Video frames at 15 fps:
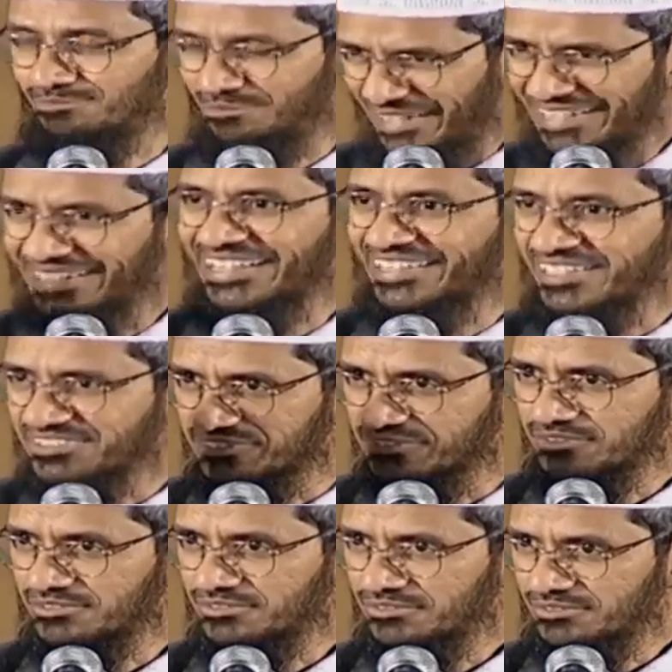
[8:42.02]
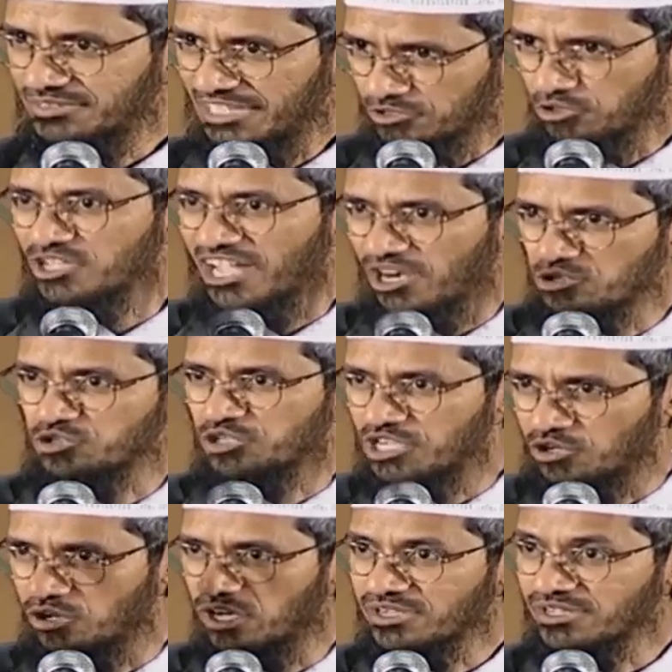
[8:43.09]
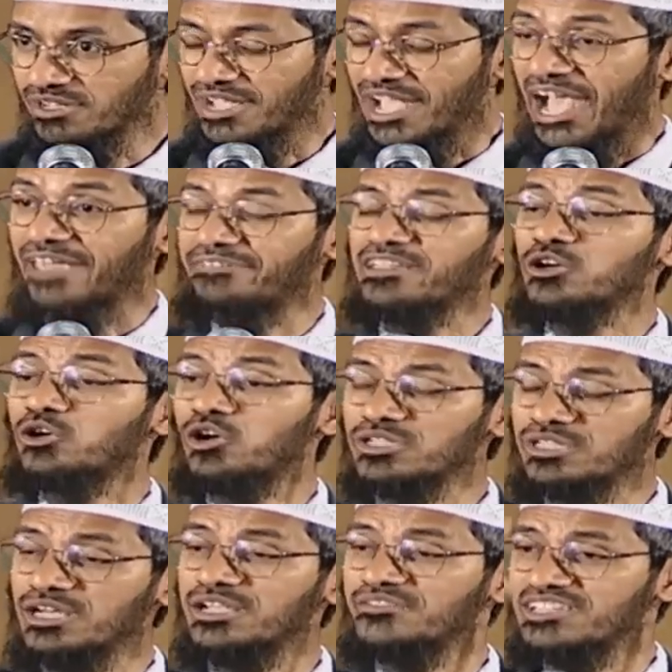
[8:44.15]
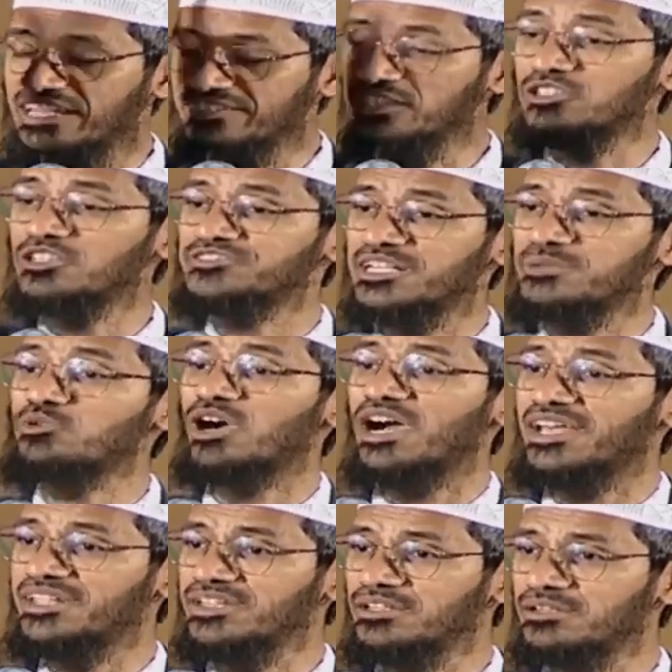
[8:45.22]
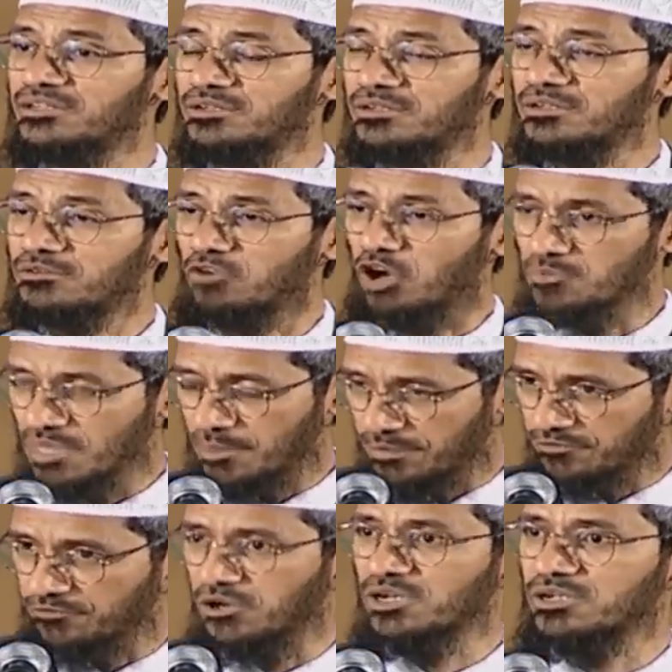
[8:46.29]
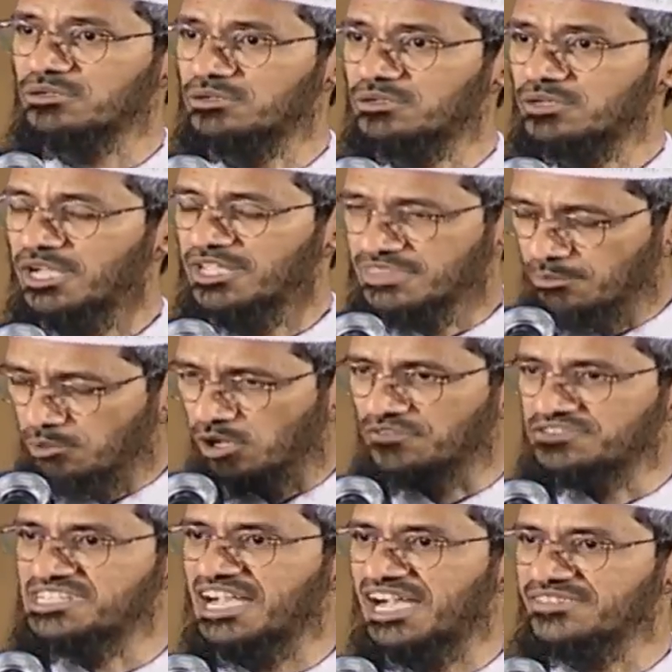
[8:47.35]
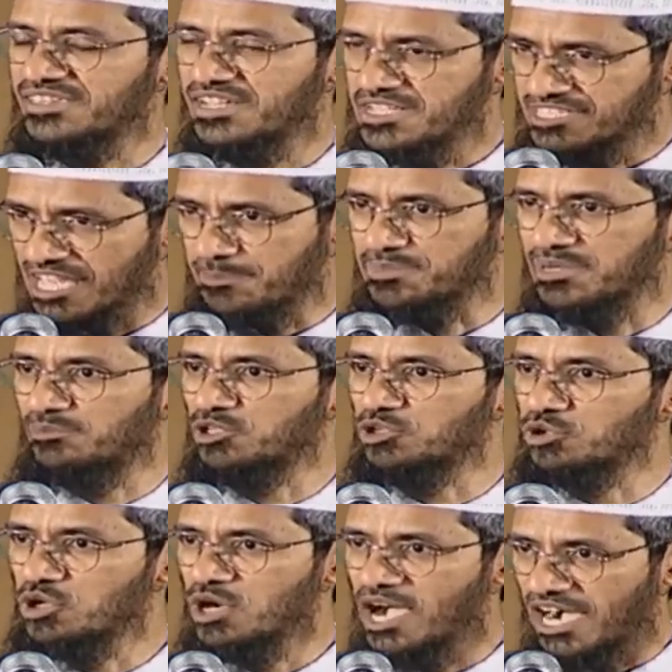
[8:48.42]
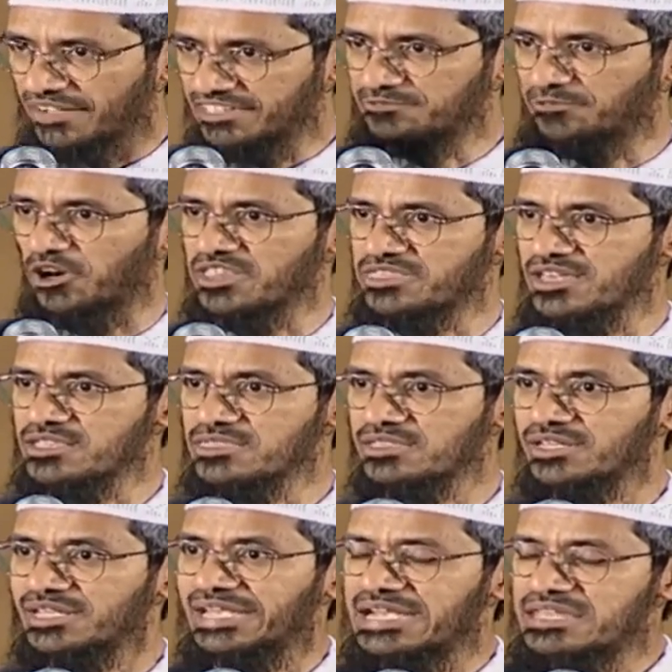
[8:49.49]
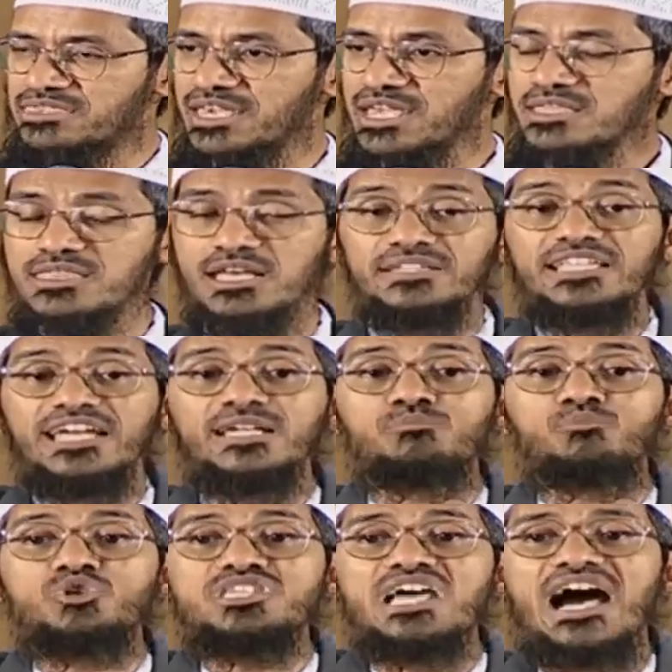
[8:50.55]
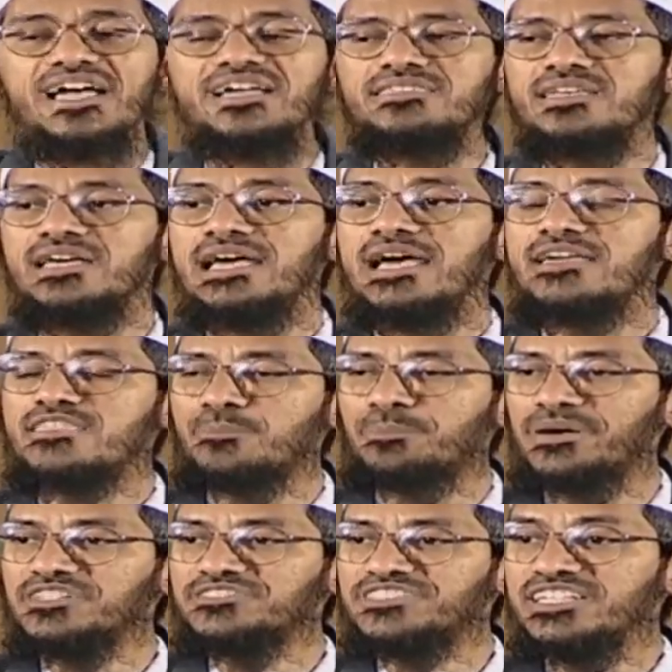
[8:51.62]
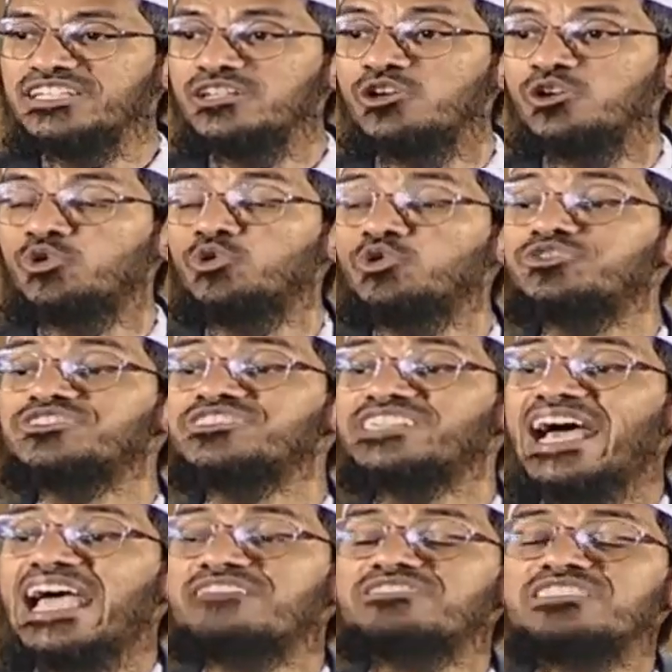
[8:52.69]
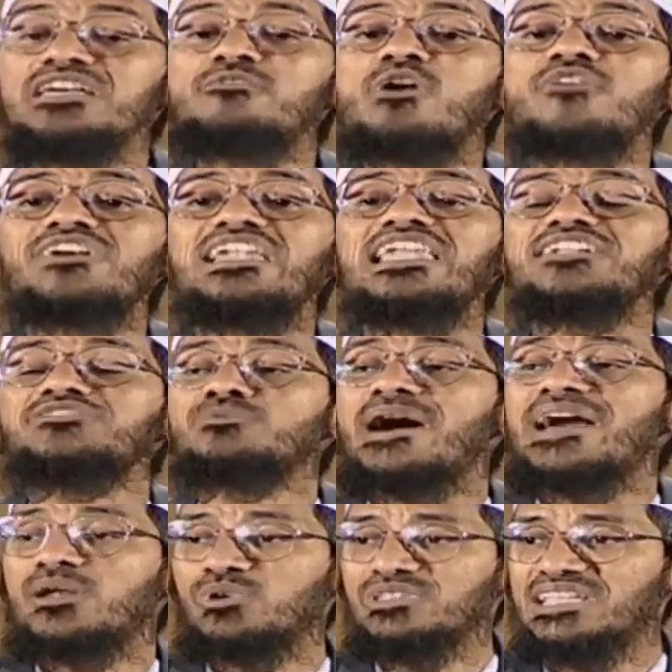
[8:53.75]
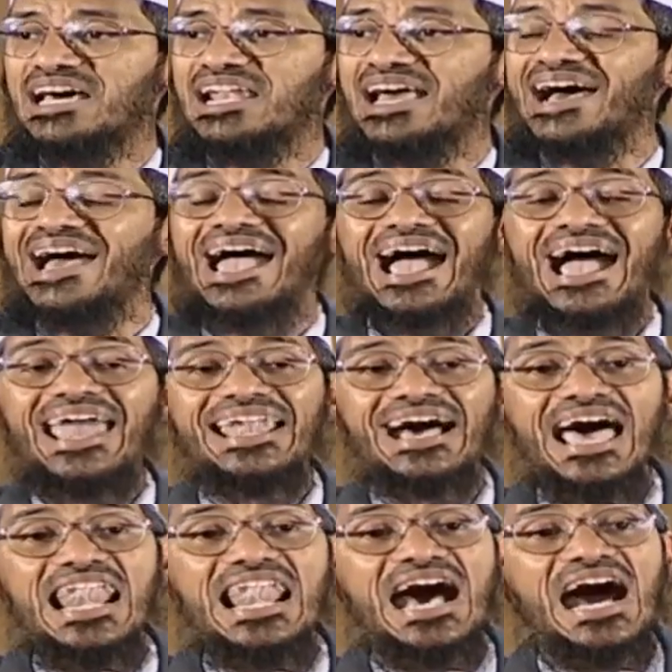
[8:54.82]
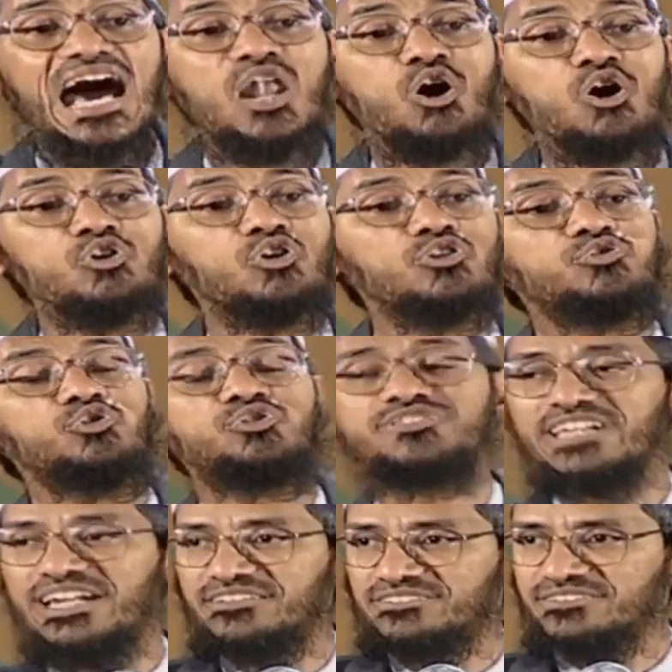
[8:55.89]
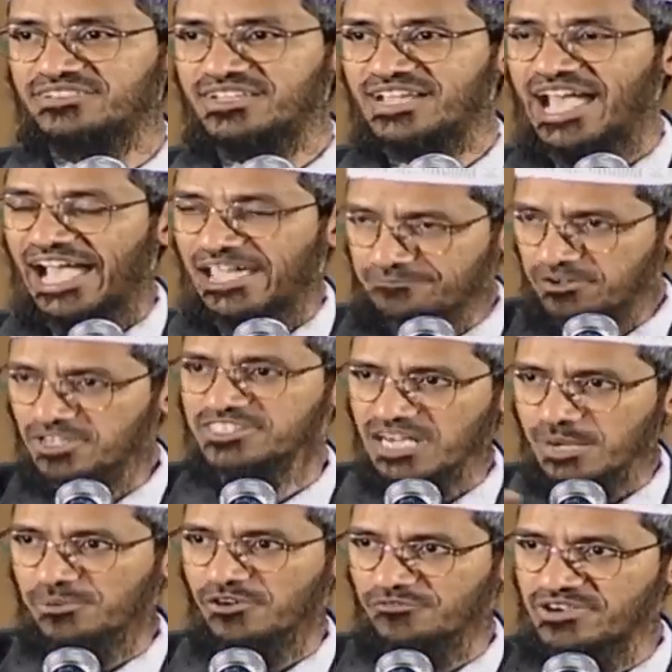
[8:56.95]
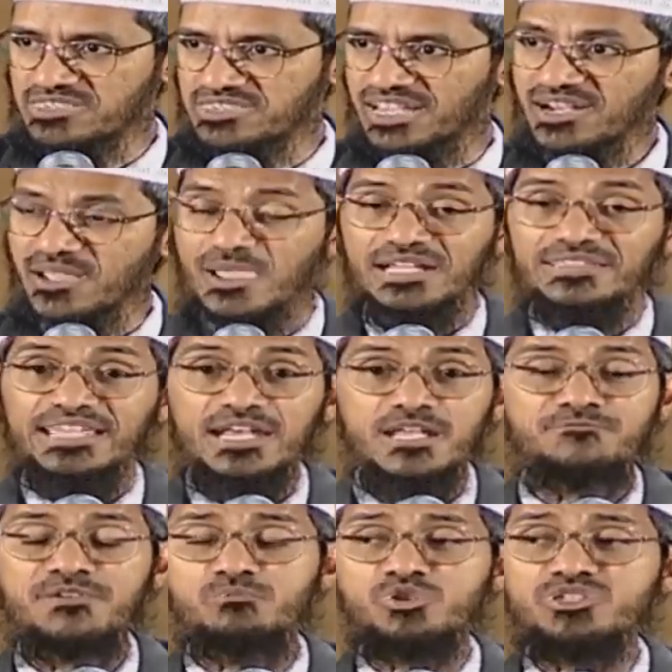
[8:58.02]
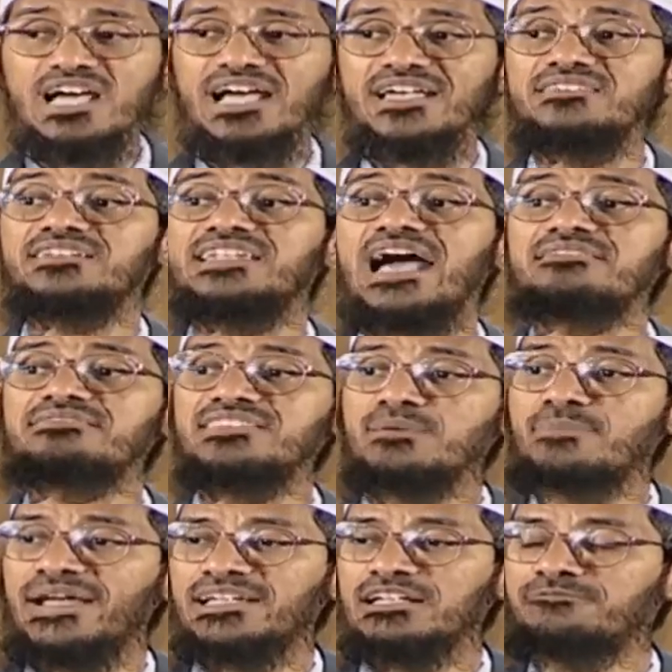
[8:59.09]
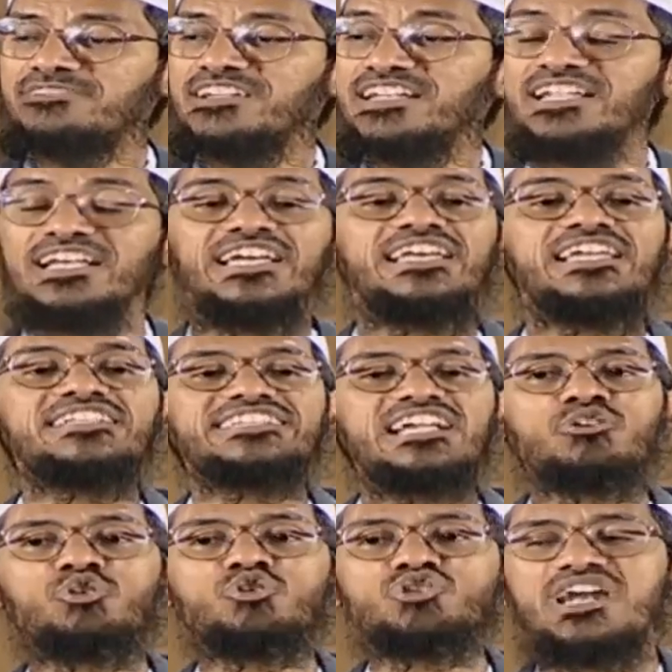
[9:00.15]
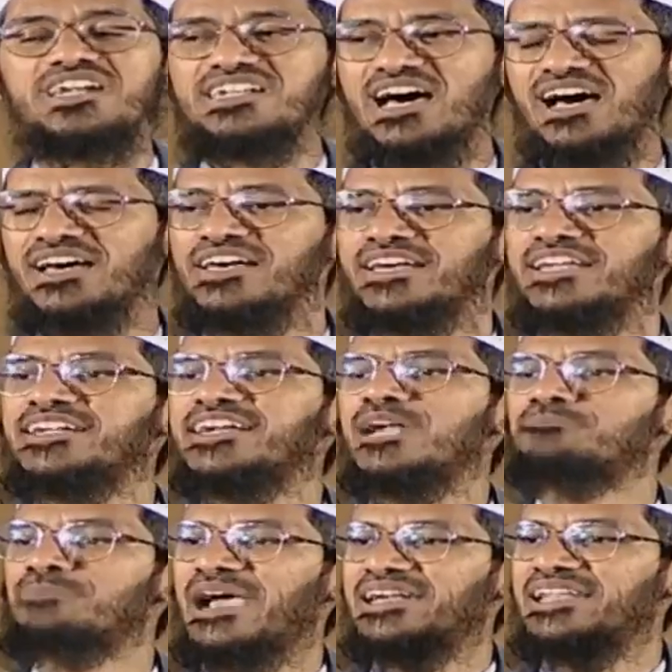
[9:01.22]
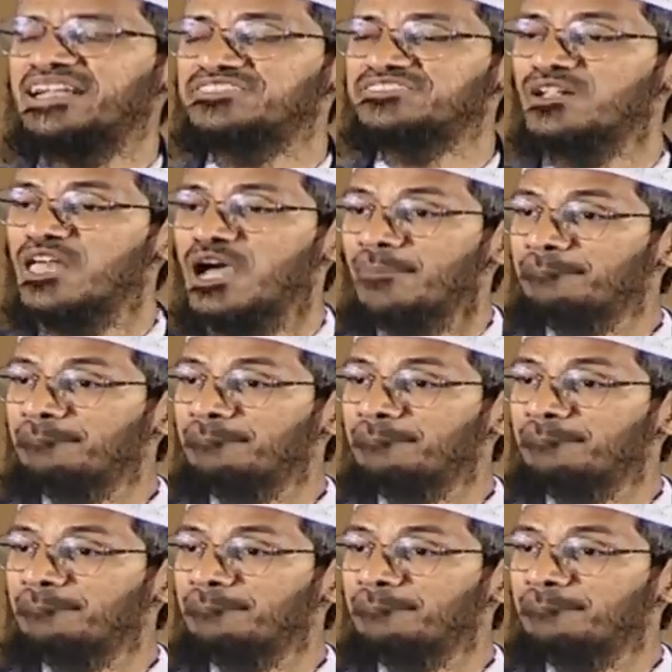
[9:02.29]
Many critics, including Arun Shuri, quote, and they quote the even Hadith of Sahih Bukhari, volume number 4, in the book of Jihad, chapter number 2, Hadith 46. It says that a mujahid is a person who strives in the way of Allah subhanahu wa ta'ala, and Allah alone knows who strives. And further, a prophet said that if a mujahid dies in the battlefield, he shall go to Jannah, he will get paradise.